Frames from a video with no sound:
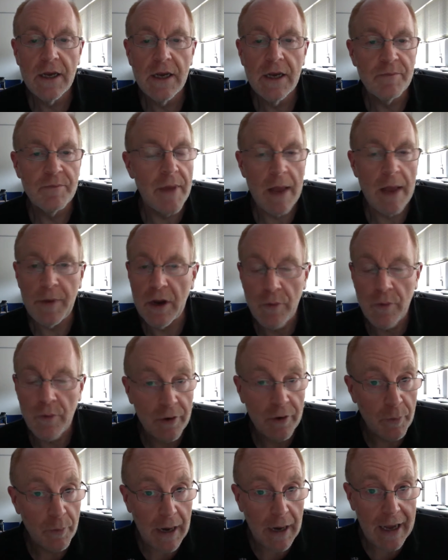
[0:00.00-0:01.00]
maybe
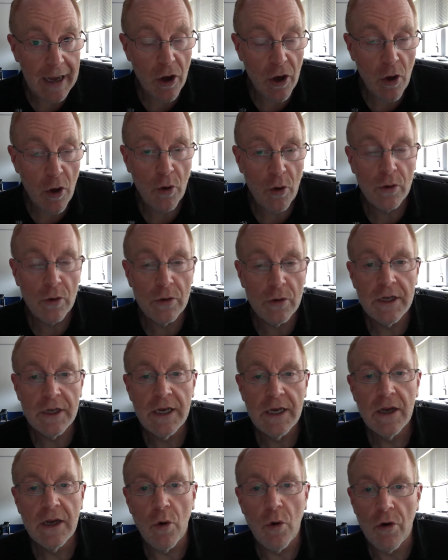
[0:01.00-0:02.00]
around a black hole
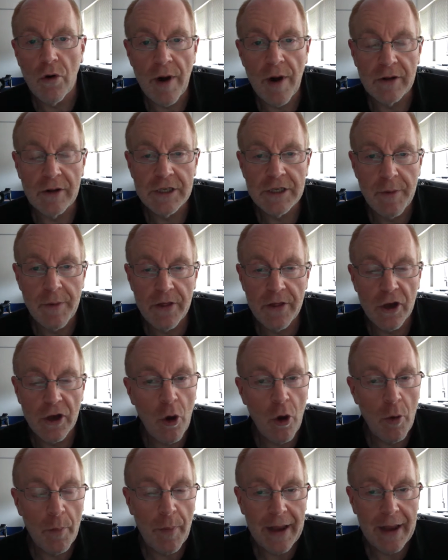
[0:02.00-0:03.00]
or around some other
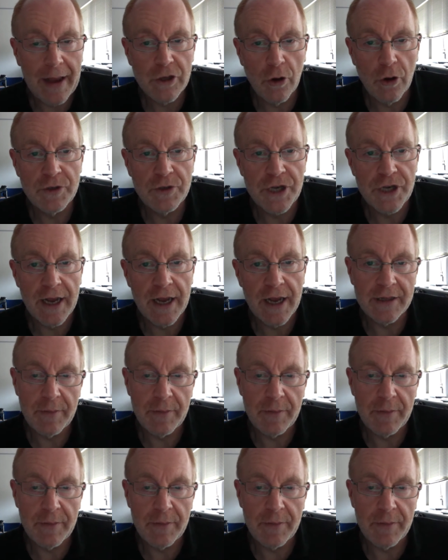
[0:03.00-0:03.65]
compact object,